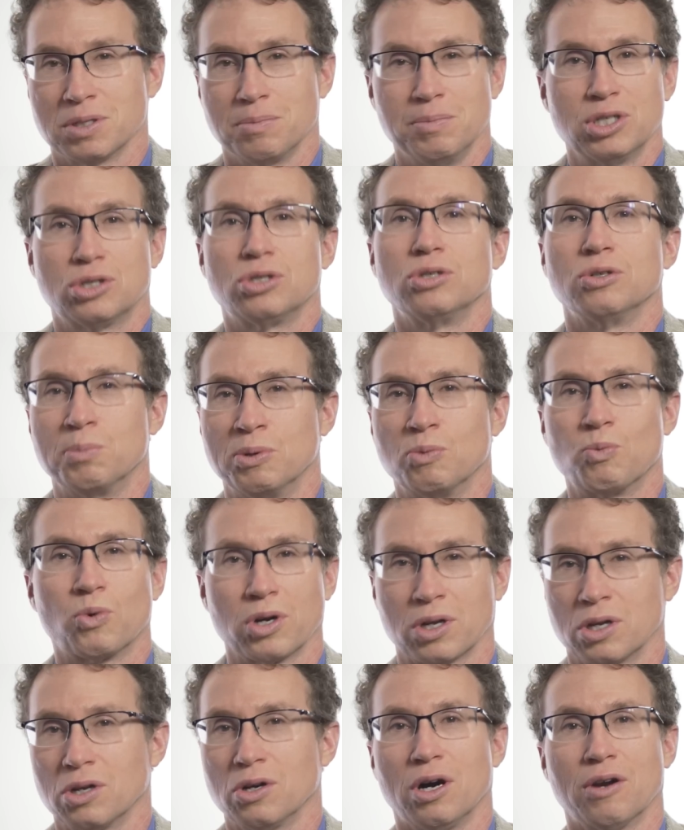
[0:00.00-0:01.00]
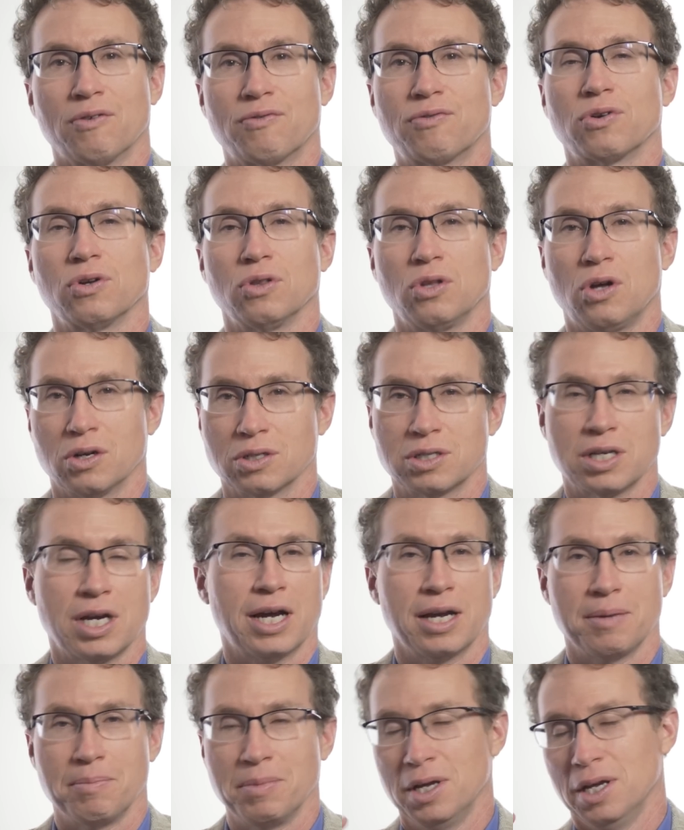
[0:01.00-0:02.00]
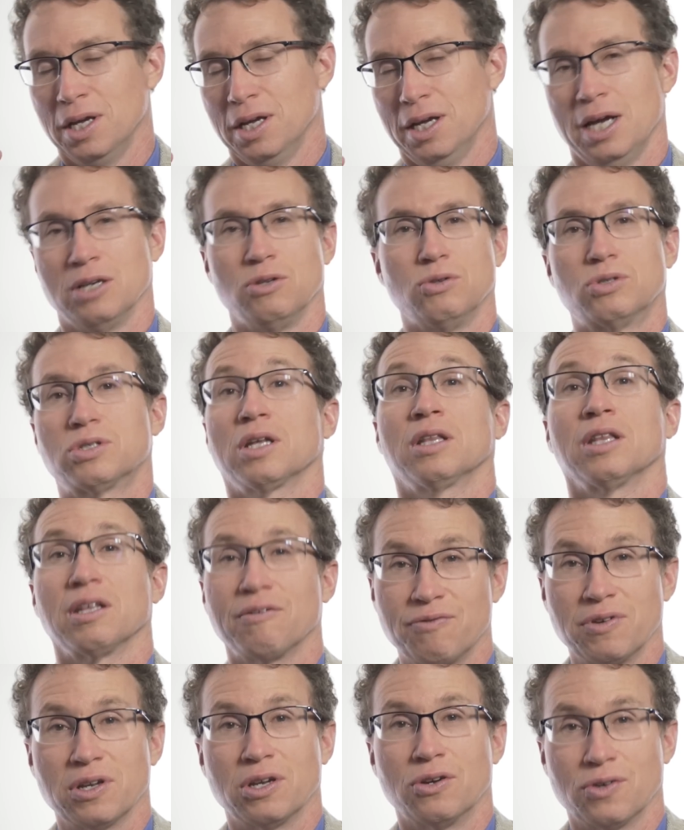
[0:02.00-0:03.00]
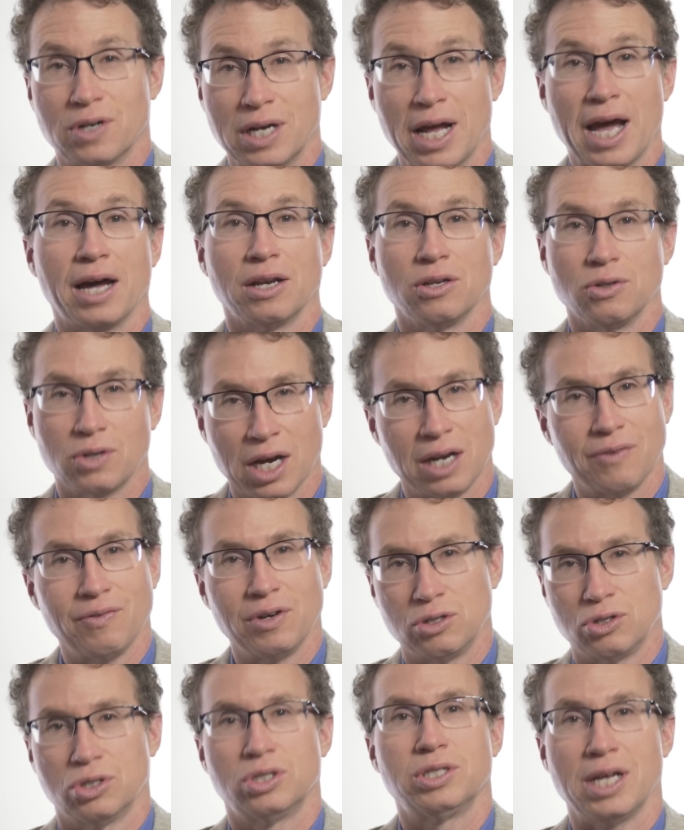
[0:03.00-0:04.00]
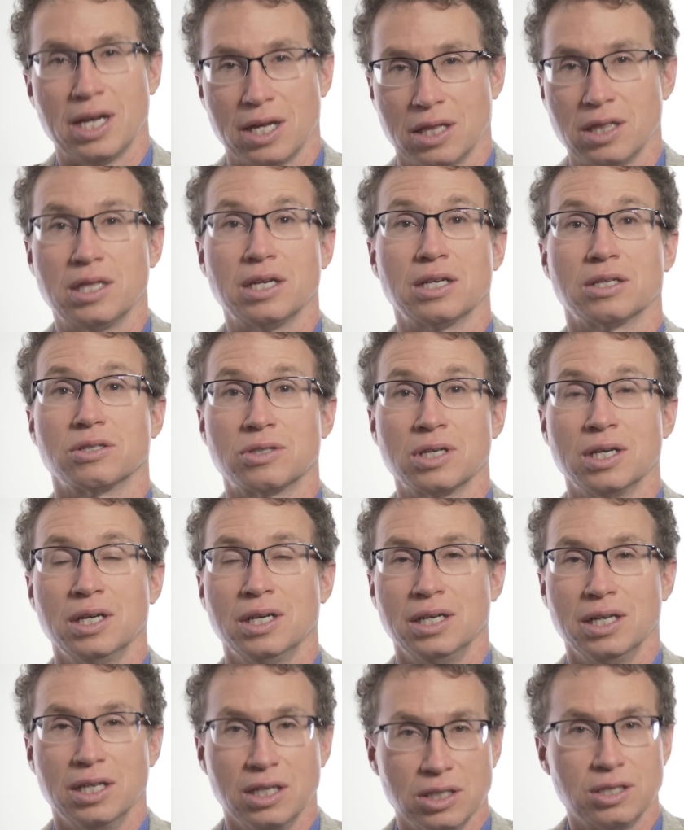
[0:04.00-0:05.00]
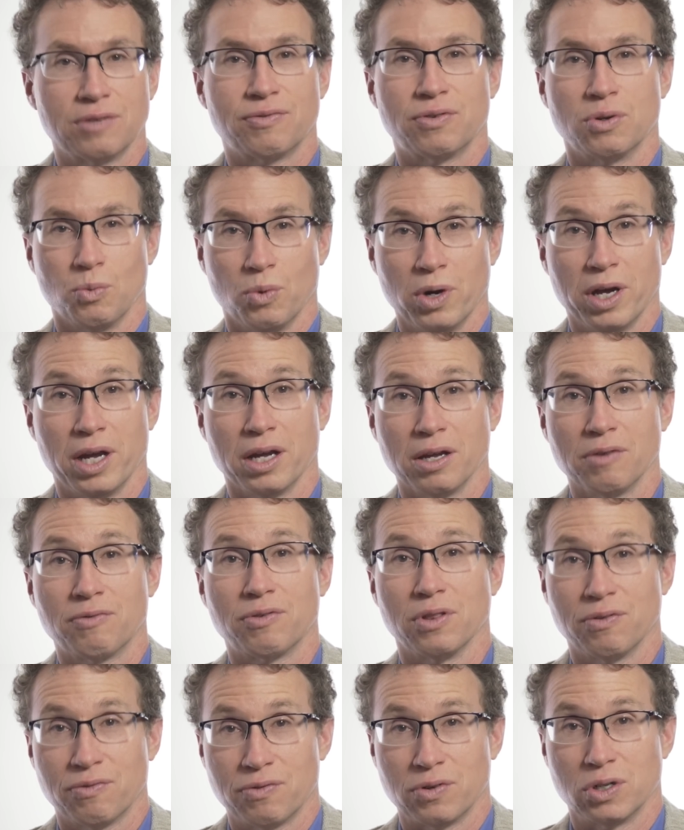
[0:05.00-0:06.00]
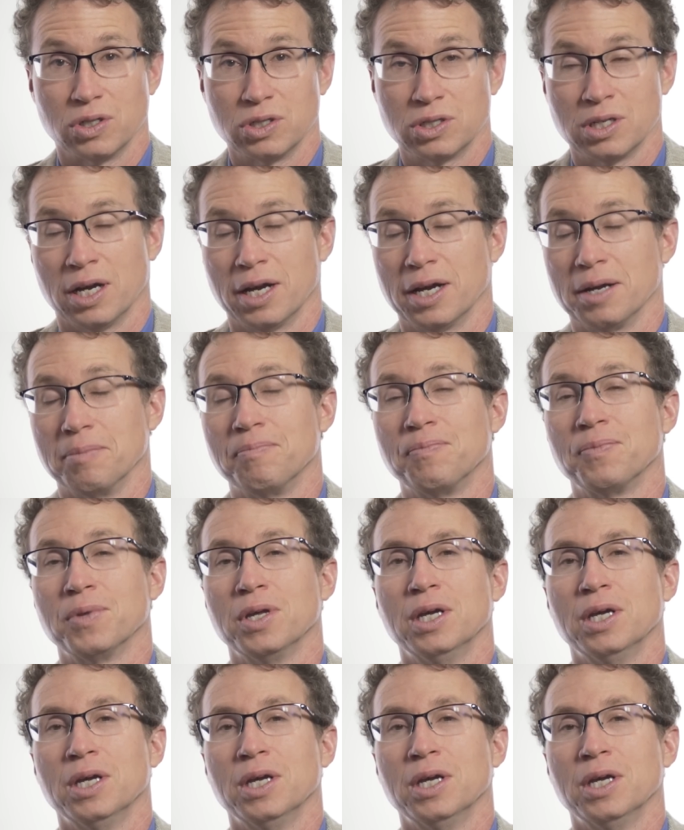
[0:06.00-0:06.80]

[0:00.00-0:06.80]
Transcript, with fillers: some issue you've been working on for a long time, and you suddenly figure it out and you kind of understand things in a different way for the first time.